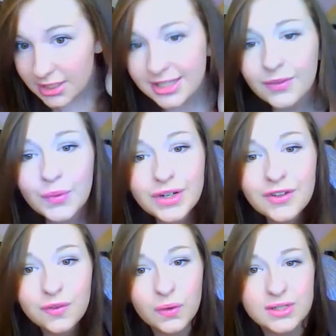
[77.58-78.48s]
to give you
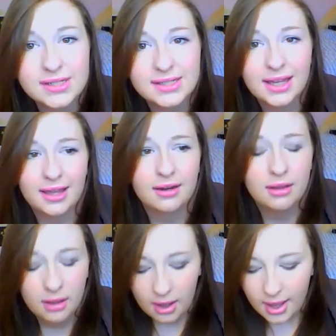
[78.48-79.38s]
really flawless skin.
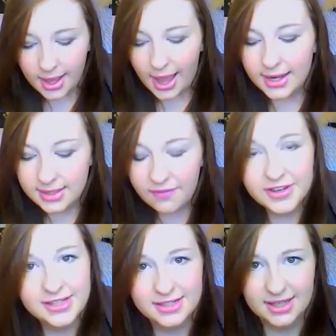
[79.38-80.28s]
And it
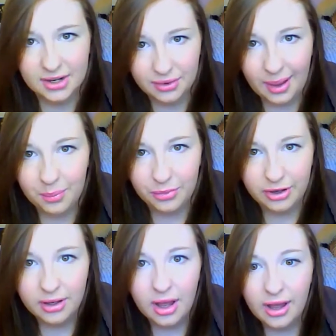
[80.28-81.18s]
definitely does that on
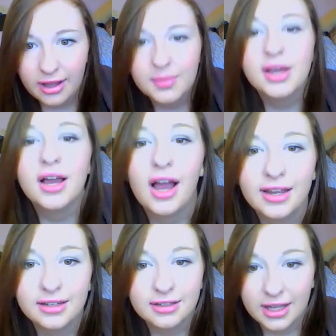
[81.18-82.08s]
camera.
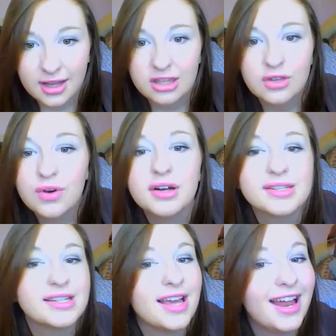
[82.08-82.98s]
You
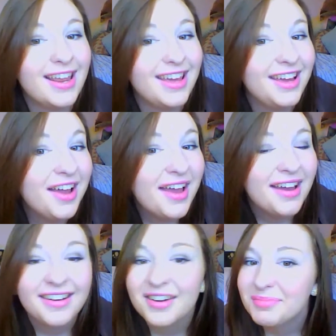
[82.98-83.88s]
can't see any
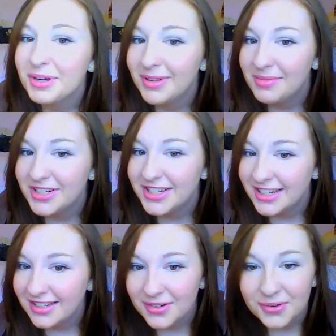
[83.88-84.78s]
of my
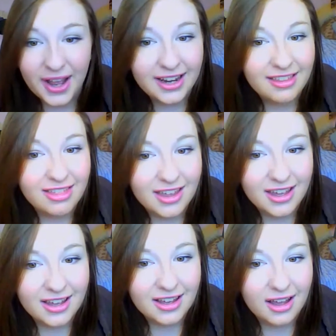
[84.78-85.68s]
blemishes or
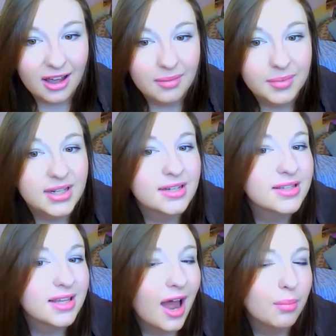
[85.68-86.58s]
anything. I mean, that's
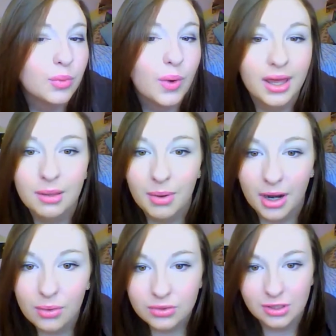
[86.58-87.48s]
the camera working,
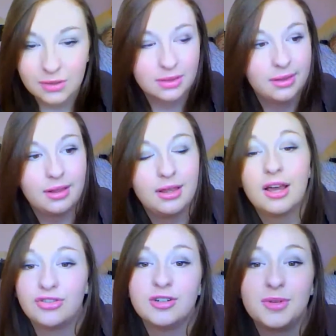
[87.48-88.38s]
but I also
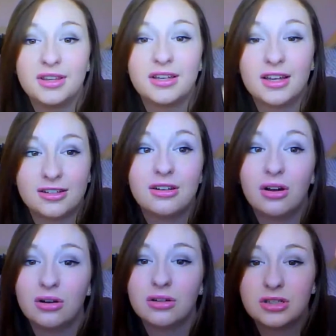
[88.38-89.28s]
attribute that a
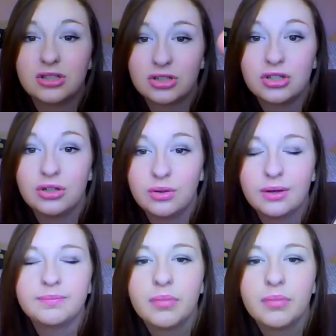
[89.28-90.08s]
lot to